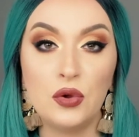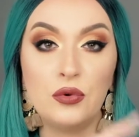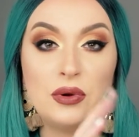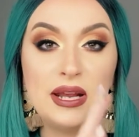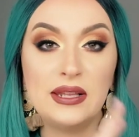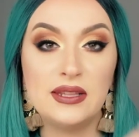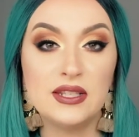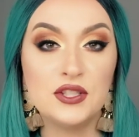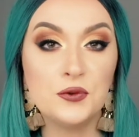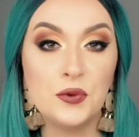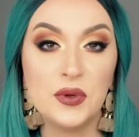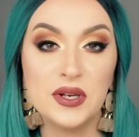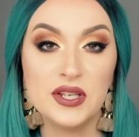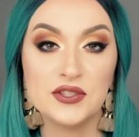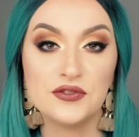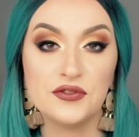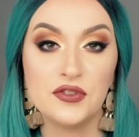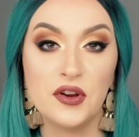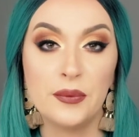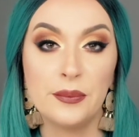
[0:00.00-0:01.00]
right, this one
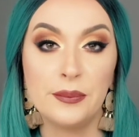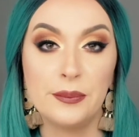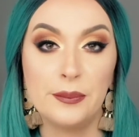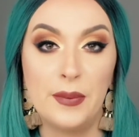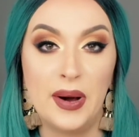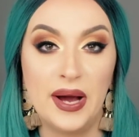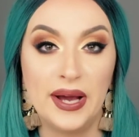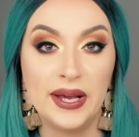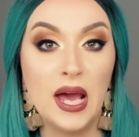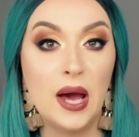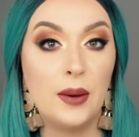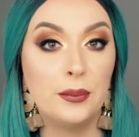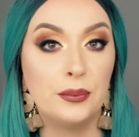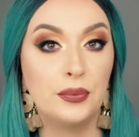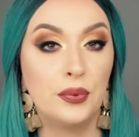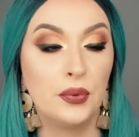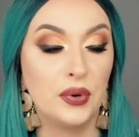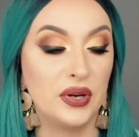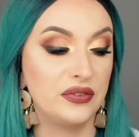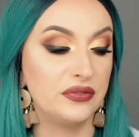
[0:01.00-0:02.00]
is from my
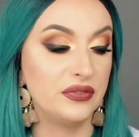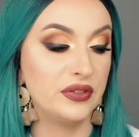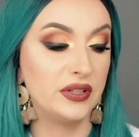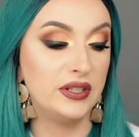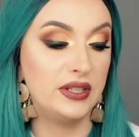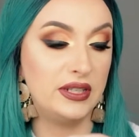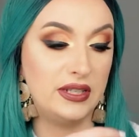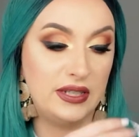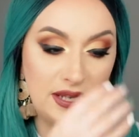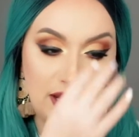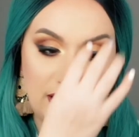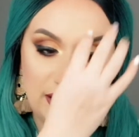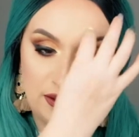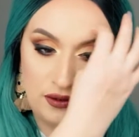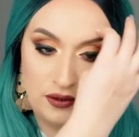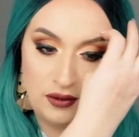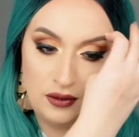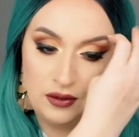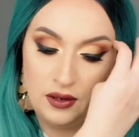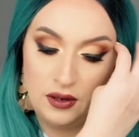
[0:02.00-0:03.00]
boyfriend
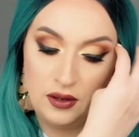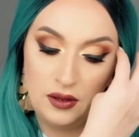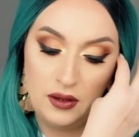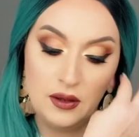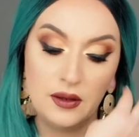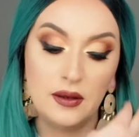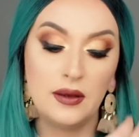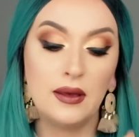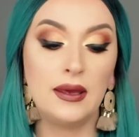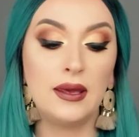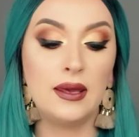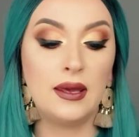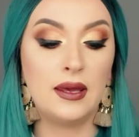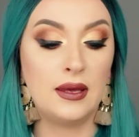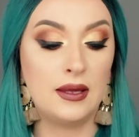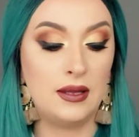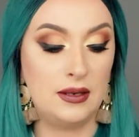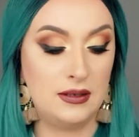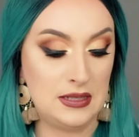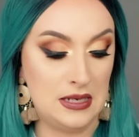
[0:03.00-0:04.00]
Yater.
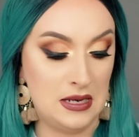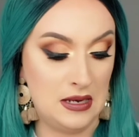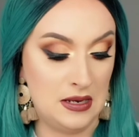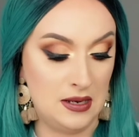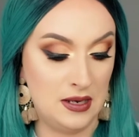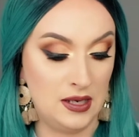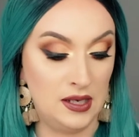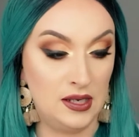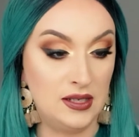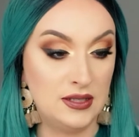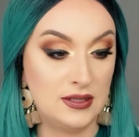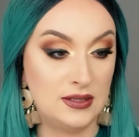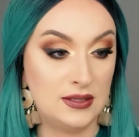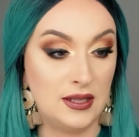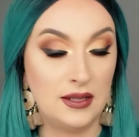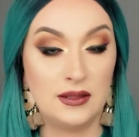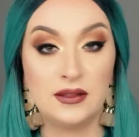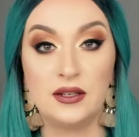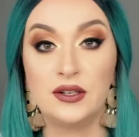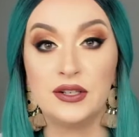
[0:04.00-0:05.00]
And he
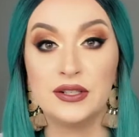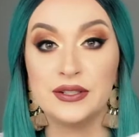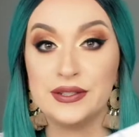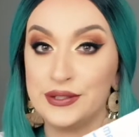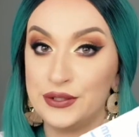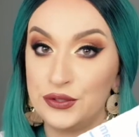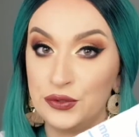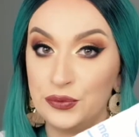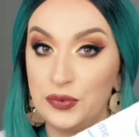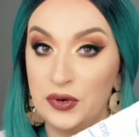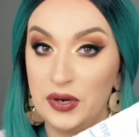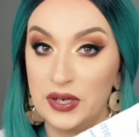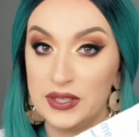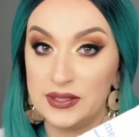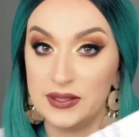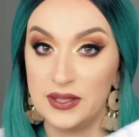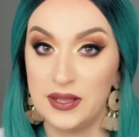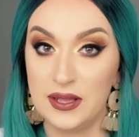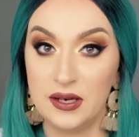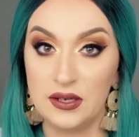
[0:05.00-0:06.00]
said there is a
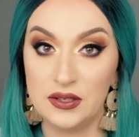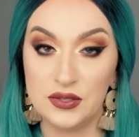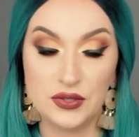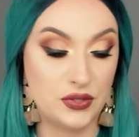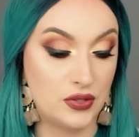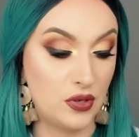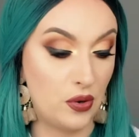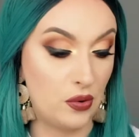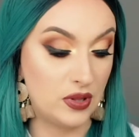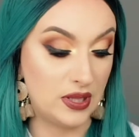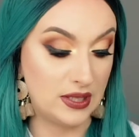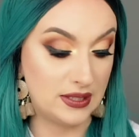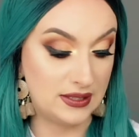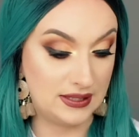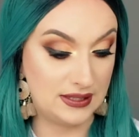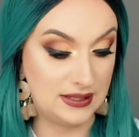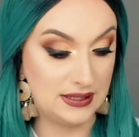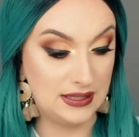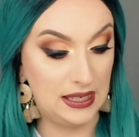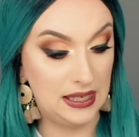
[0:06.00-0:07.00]
surprise in there. So let's
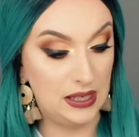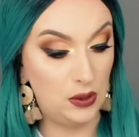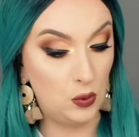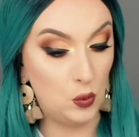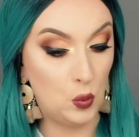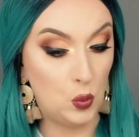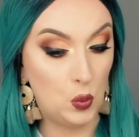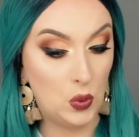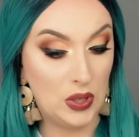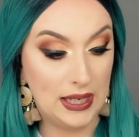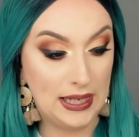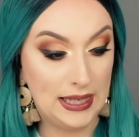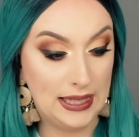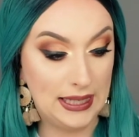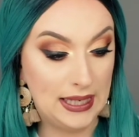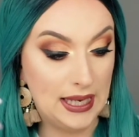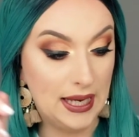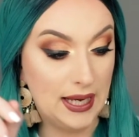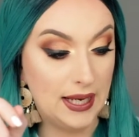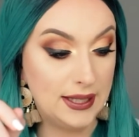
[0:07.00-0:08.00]
see what
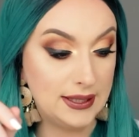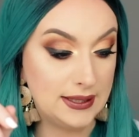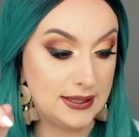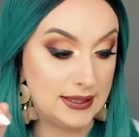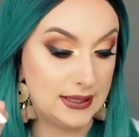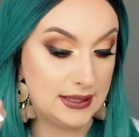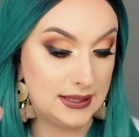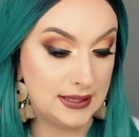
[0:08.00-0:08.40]
he got.